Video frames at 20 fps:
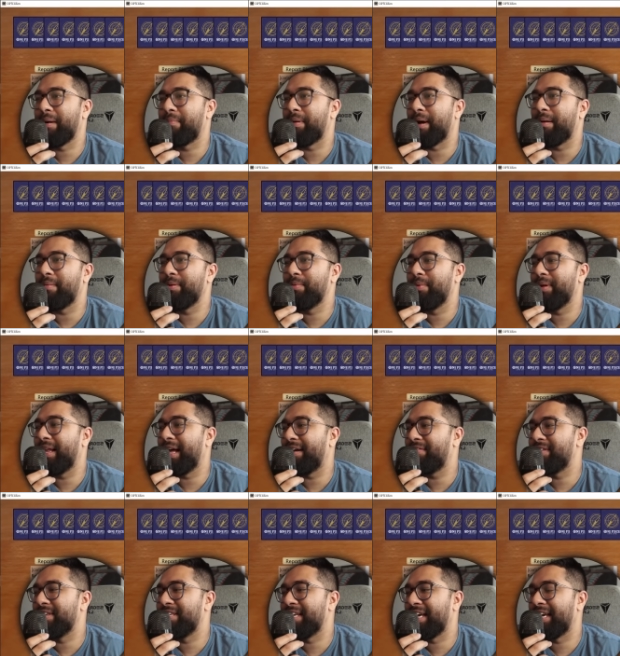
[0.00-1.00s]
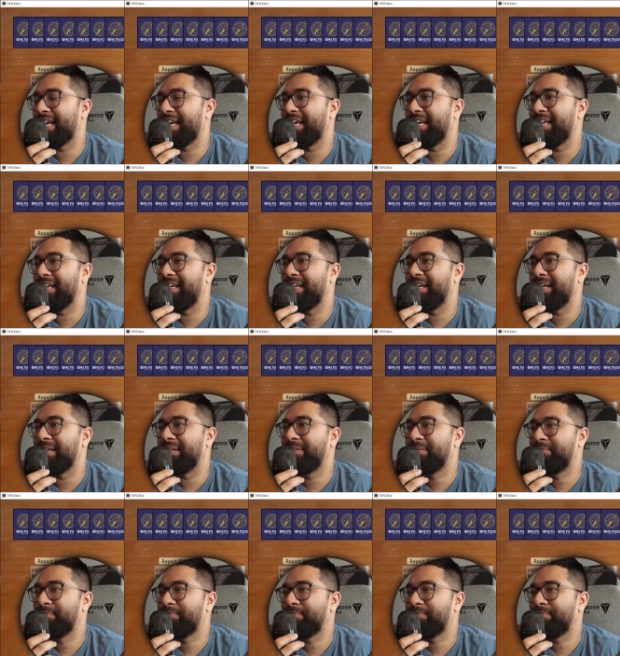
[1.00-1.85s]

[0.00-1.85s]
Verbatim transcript: I probably will have to take a hit here.